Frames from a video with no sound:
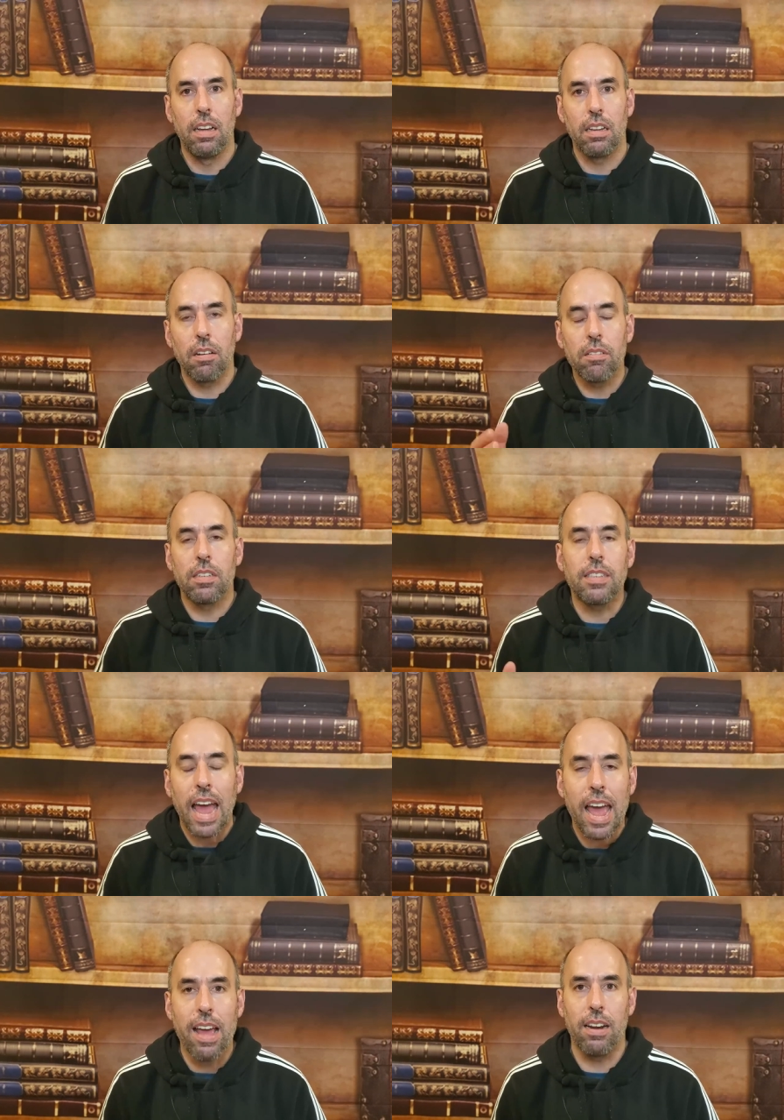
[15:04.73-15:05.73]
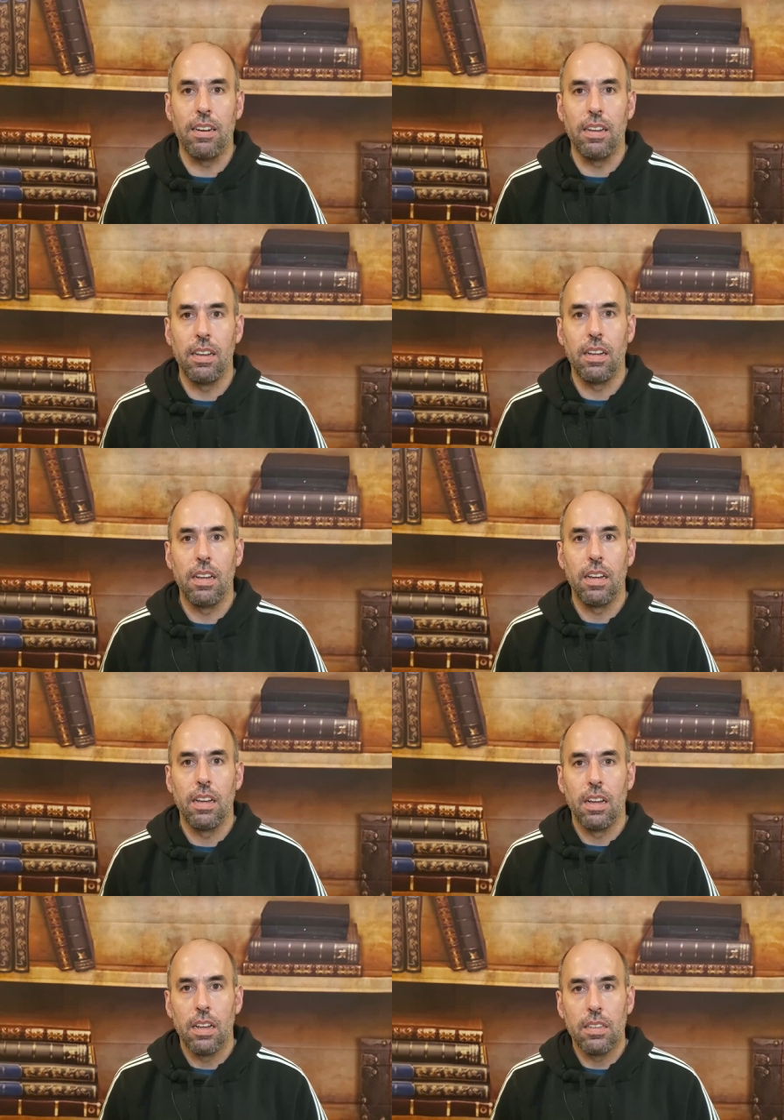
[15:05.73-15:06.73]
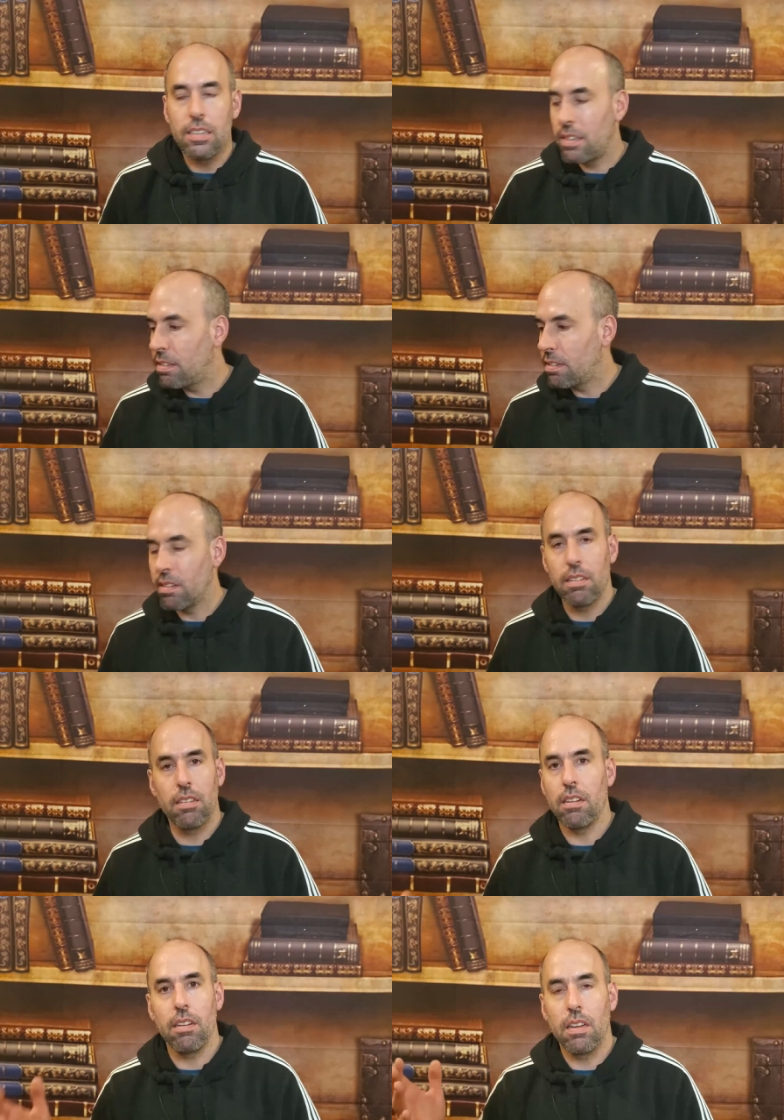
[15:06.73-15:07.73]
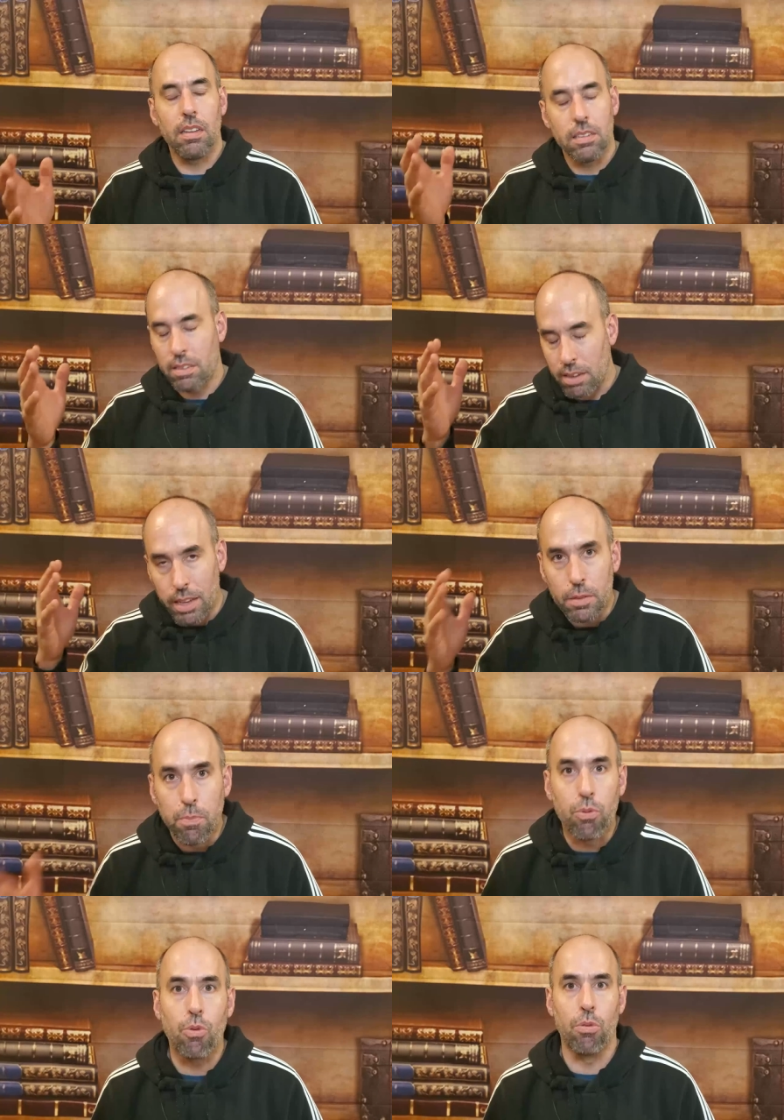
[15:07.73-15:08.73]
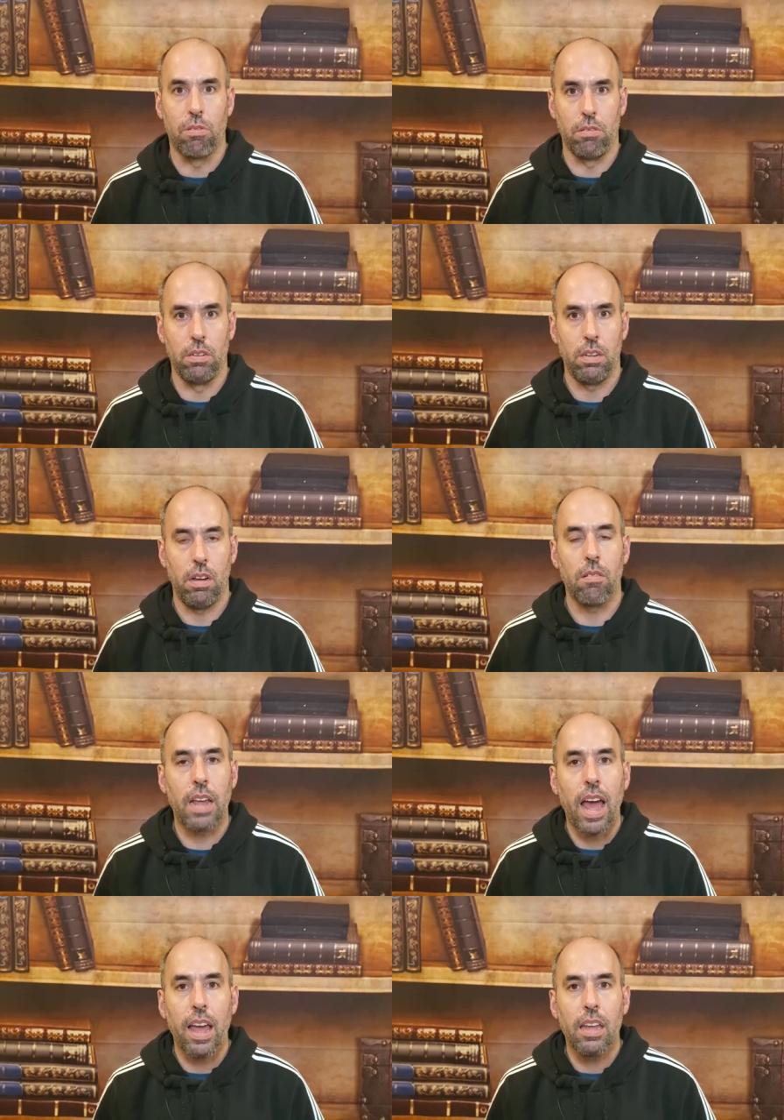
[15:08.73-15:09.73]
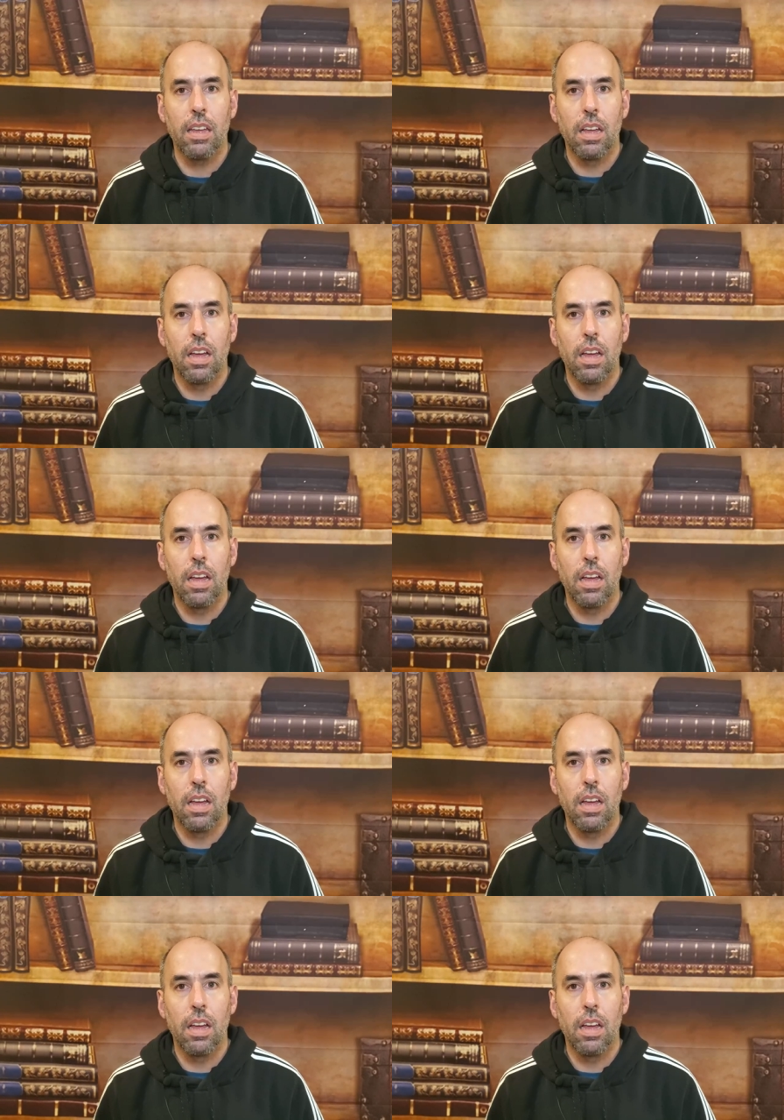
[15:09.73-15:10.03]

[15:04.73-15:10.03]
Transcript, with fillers: You don't understand. This is, it's, it's brutal, okay?